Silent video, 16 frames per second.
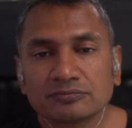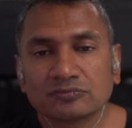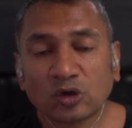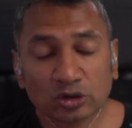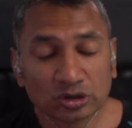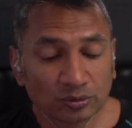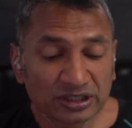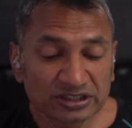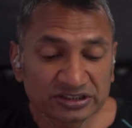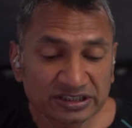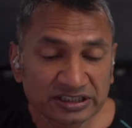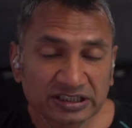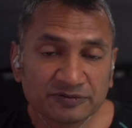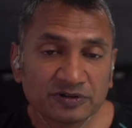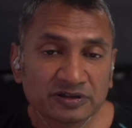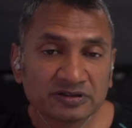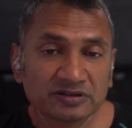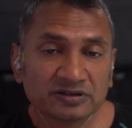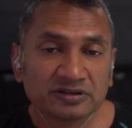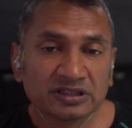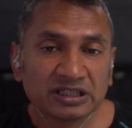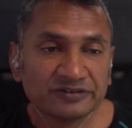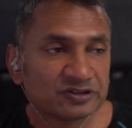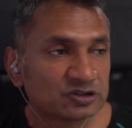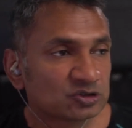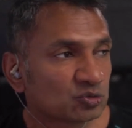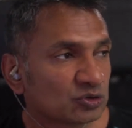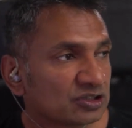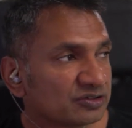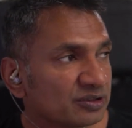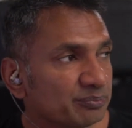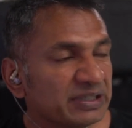Otherwise, they'd have, if it was one
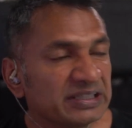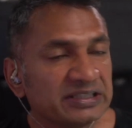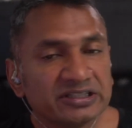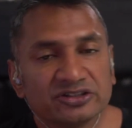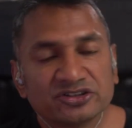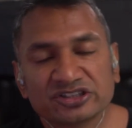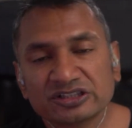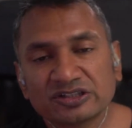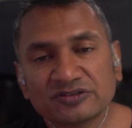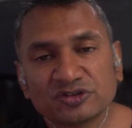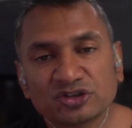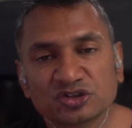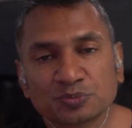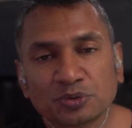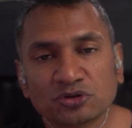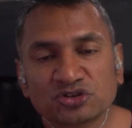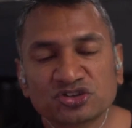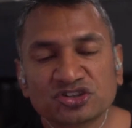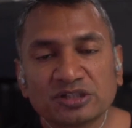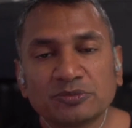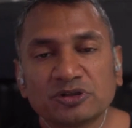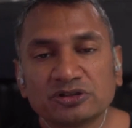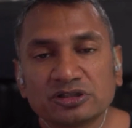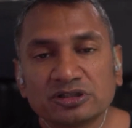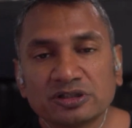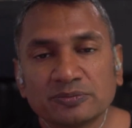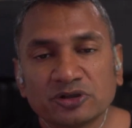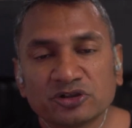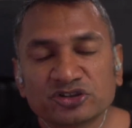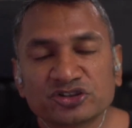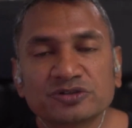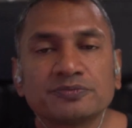of the minions, they'd have just pushed him under the
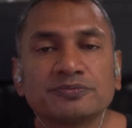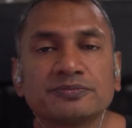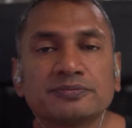bus.